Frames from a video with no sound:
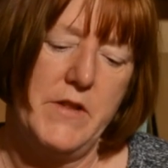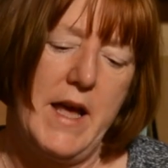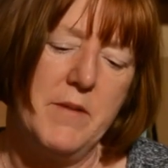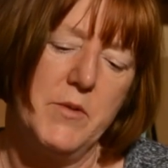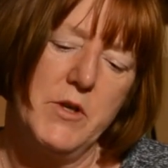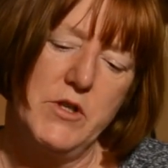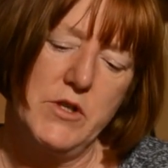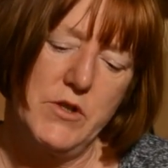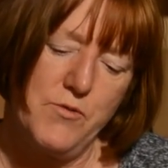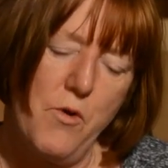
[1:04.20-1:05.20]
the animal could
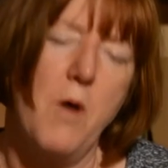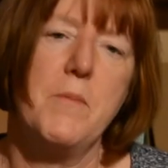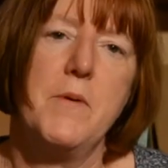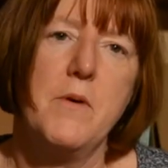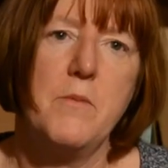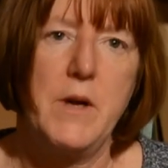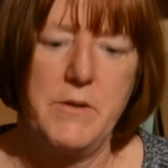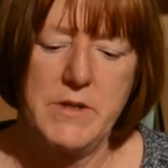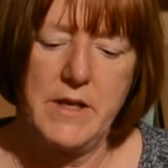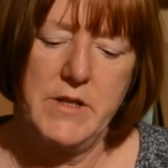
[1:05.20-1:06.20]
just drop when it
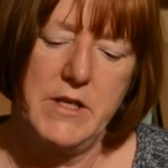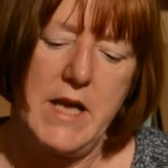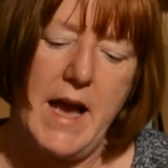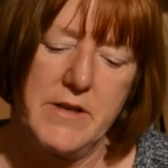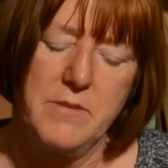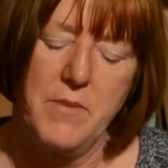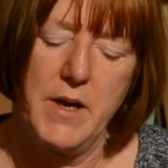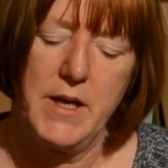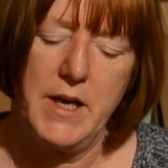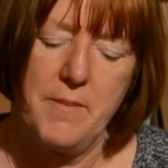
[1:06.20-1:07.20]
was actually attacked
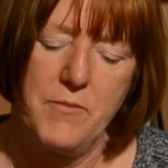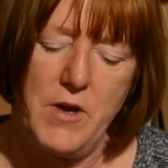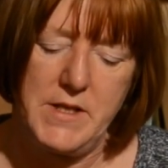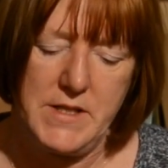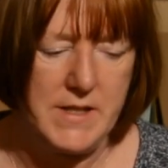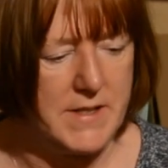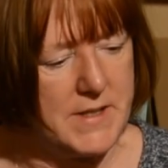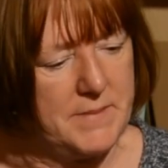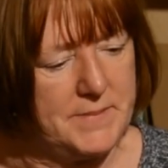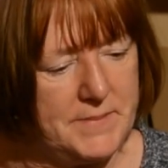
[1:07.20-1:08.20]
by predators.